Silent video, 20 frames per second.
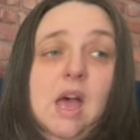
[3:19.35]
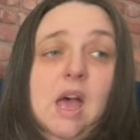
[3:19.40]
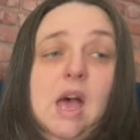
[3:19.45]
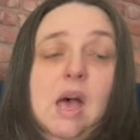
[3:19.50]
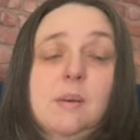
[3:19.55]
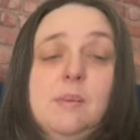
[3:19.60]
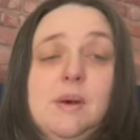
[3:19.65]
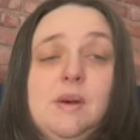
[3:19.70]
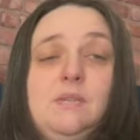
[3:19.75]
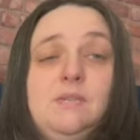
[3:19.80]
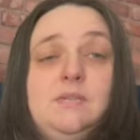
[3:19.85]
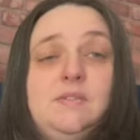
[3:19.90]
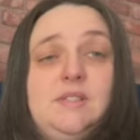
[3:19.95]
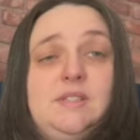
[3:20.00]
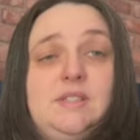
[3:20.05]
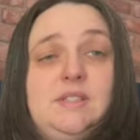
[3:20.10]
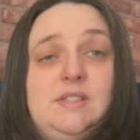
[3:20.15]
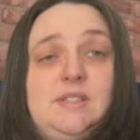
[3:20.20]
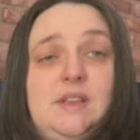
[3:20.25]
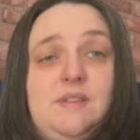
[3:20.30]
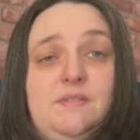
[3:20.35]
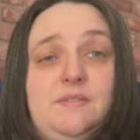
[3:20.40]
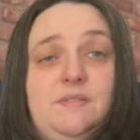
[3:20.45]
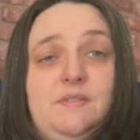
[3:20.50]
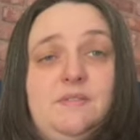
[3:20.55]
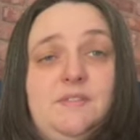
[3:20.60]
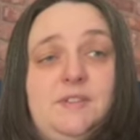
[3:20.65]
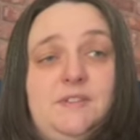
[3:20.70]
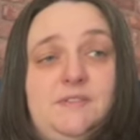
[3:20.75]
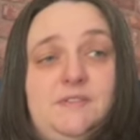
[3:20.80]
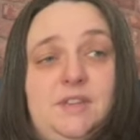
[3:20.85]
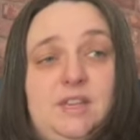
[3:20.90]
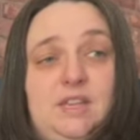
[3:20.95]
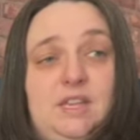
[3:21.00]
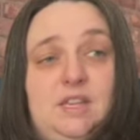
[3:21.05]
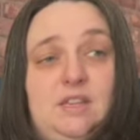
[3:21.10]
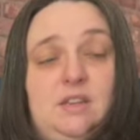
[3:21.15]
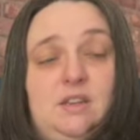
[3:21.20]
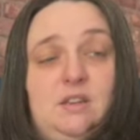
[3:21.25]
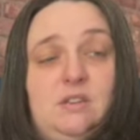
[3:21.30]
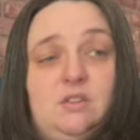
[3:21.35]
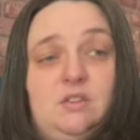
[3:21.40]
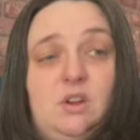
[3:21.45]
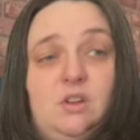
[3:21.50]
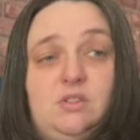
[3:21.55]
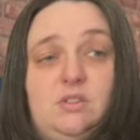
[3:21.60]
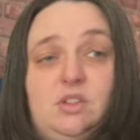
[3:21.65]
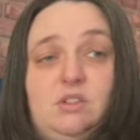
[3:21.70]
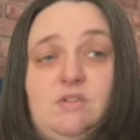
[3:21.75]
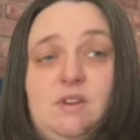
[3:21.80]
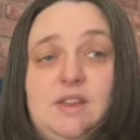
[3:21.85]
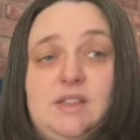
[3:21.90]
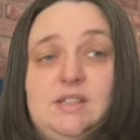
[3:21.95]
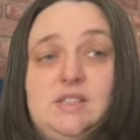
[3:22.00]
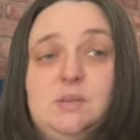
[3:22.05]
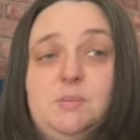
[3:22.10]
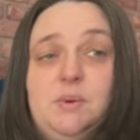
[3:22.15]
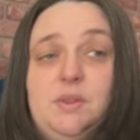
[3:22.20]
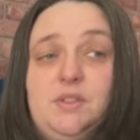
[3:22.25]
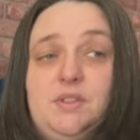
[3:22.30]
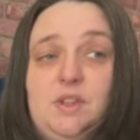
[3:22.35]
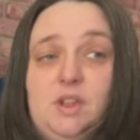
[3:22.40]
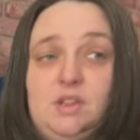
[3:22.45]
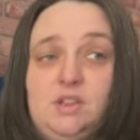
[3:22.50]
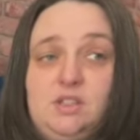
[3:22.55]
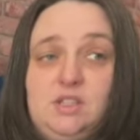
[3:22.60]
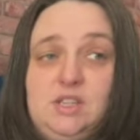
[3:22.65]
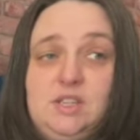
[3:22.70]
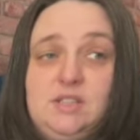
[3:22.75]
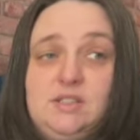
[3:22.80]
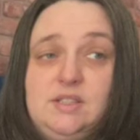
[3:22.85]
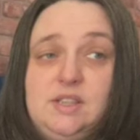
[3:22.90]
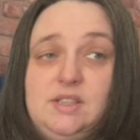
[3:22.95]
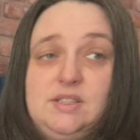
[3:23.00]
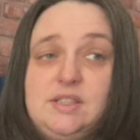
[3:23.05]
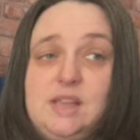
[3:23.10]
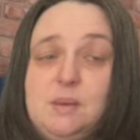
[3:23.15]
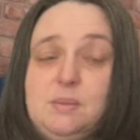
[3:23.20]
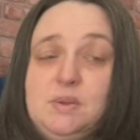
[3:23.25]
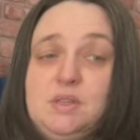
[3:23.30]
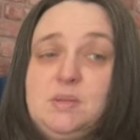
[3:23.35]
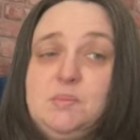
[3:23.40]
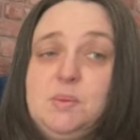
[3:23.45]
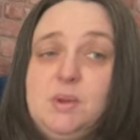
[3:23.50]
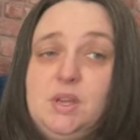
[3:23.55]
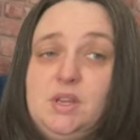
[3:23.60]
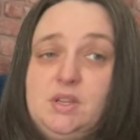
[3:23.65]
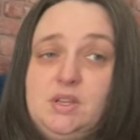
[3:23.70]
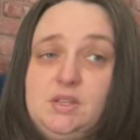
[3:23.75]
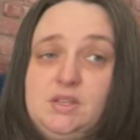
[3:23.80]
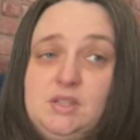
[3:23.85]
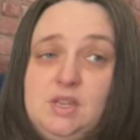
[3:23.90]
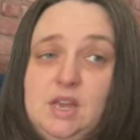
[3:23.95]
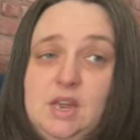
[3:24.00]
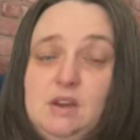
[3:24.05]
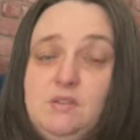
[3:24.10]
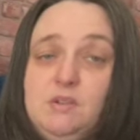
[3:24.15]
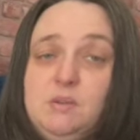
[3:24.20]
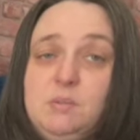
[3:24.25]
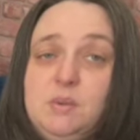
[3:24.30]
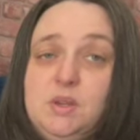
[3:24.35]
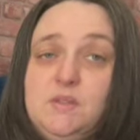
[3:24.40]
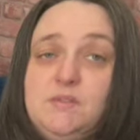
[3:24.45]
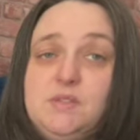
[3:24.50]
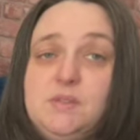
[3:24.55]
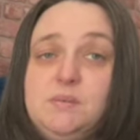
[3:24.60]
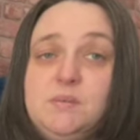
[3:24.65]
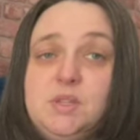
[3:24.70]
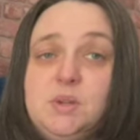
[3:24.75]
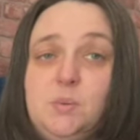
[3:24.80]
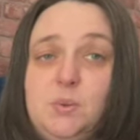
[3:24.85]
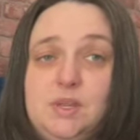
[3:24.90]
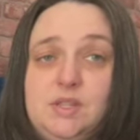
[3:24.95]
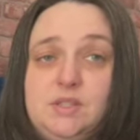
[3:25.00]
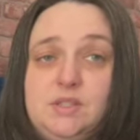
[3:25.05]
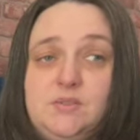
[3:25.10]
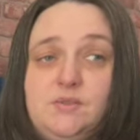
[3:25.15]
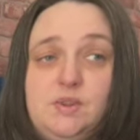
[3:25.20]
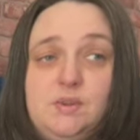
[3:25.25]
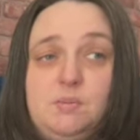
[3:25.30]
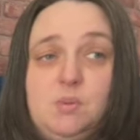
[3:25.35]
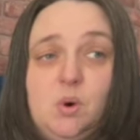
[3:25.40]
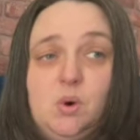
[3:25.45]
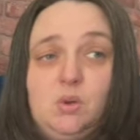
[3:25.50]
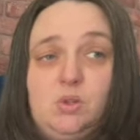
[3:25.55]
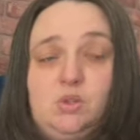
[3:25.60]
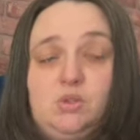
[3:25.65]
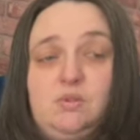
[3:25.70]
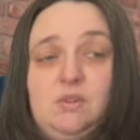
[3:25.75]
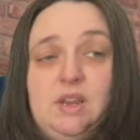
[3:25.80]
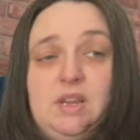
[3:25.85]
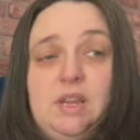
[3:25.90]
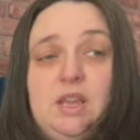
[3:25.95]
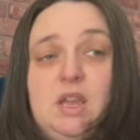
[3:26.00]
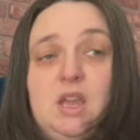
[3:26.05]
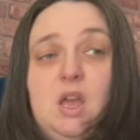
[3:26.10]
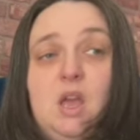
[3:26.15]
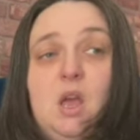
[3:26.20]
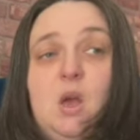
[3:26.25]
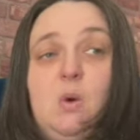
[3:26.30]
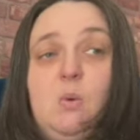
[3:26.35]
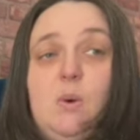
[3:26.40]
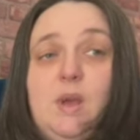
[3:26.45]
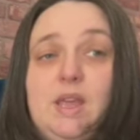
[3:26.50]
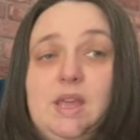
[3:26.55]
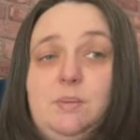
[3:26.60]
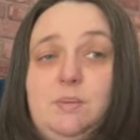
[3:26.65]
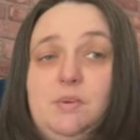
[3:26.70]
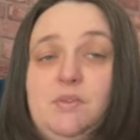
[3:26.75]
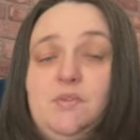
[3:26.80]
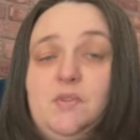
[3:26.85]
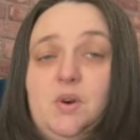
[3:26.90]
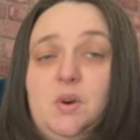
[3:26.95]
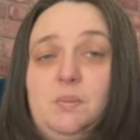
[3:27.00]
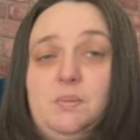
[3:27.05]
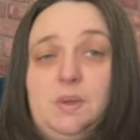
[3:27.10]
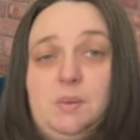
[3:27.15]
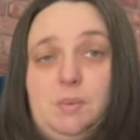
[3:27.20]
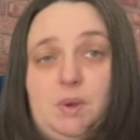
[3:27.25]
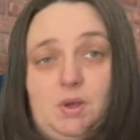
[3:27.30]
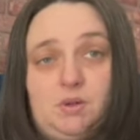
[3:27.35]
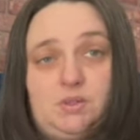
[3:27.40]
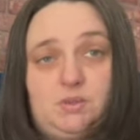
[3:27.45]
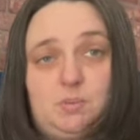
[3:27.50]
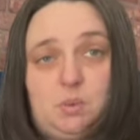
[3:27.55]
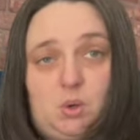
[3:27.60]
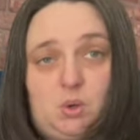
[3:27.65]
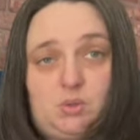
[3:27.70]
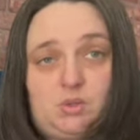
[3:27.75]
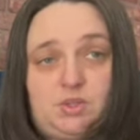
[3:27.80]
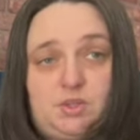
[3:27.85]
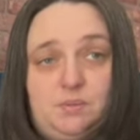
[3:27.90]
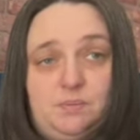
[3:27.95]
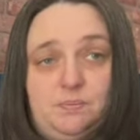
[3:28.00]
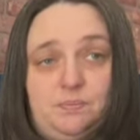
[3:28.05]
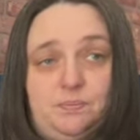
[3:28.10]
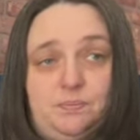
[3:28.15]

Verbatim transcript: About 7.15, Dr. Grace, the pathologist, examined Bernard and removed him to Winsford Mortuary, where he performed the post-mortem.